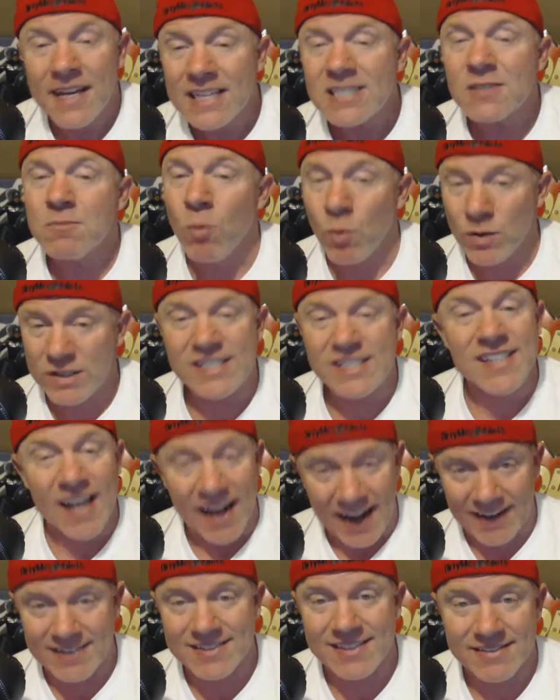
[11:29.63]
this one
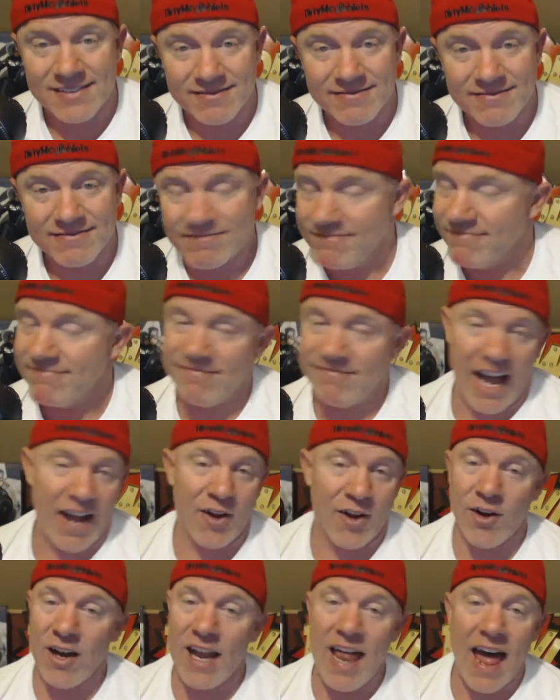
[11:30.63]
sucked. Not
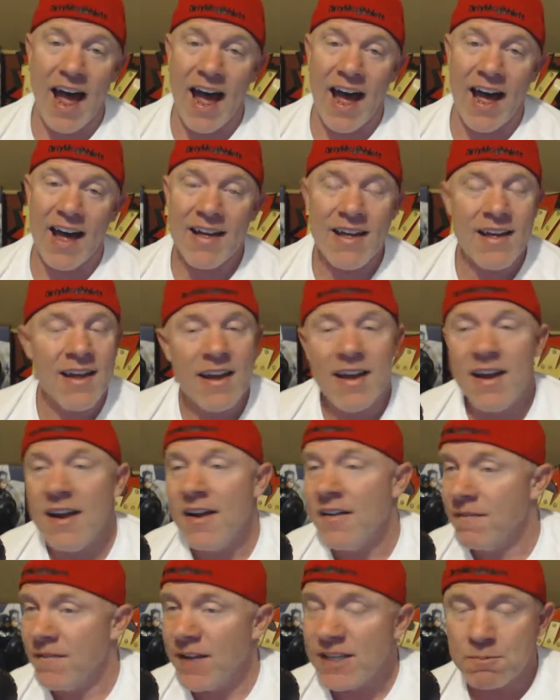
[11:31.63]
going to lie.
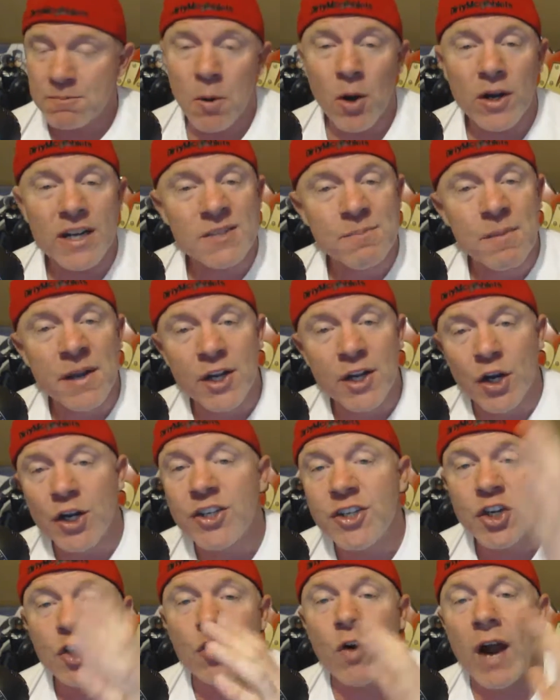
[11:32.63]
This book has been
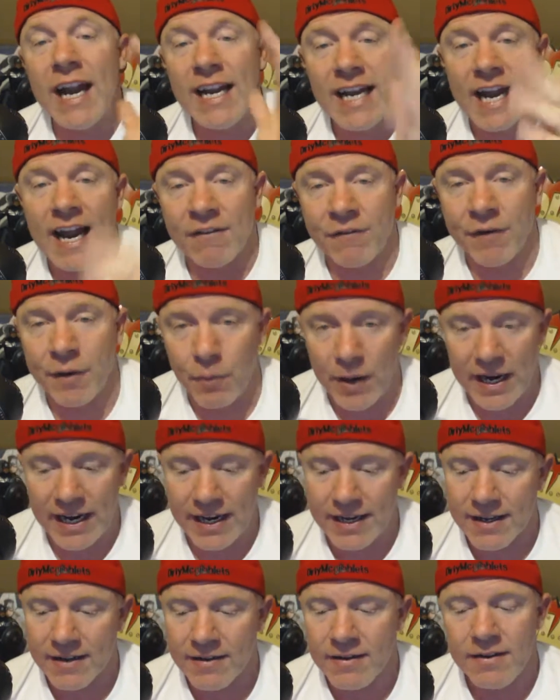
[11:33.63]
good to great every
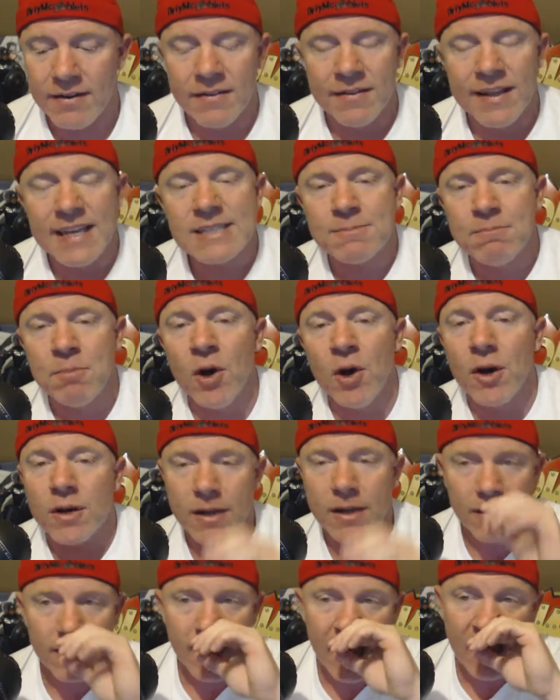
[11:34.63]
week. This
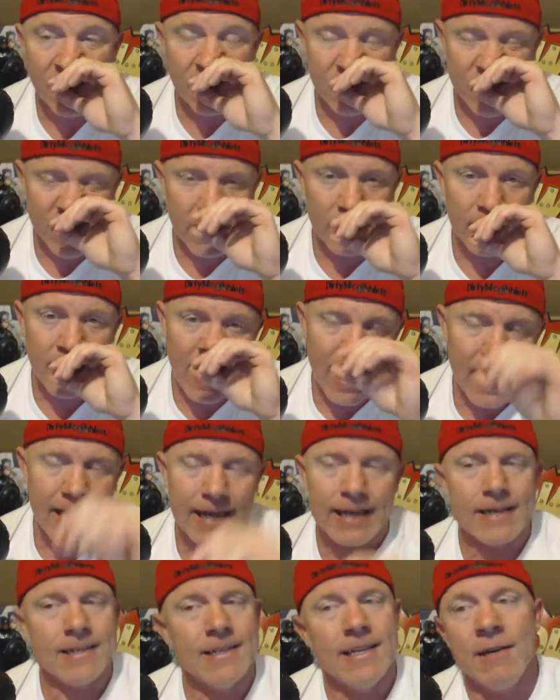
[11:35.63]
book, it felt
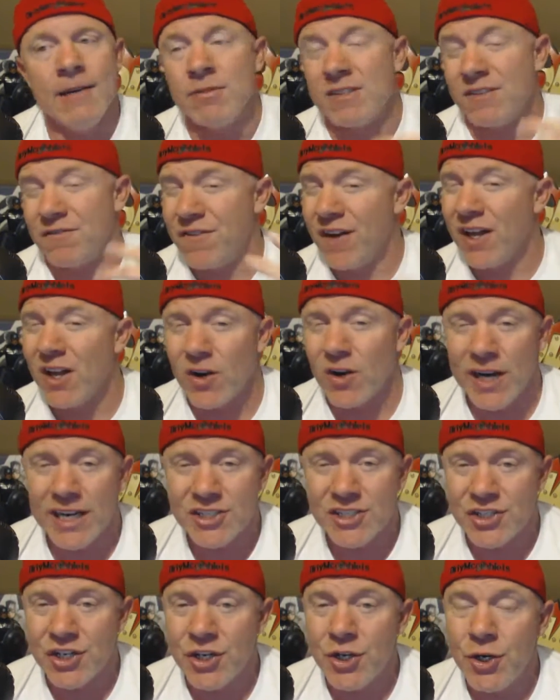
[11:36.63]
like it was a filler
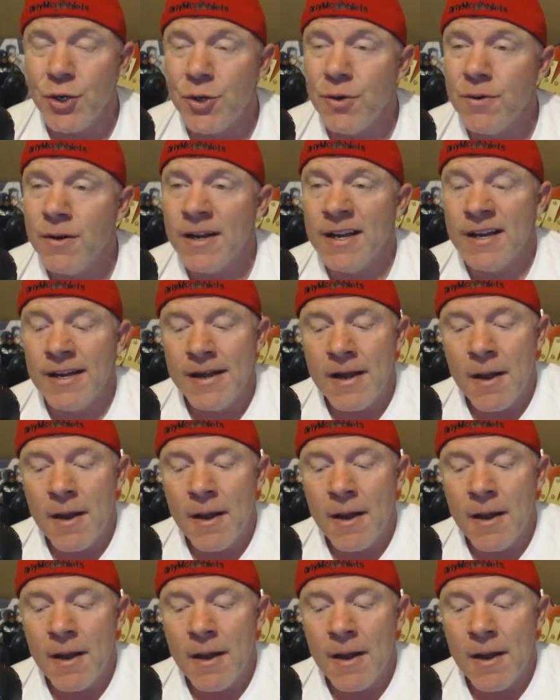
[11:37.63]
issue,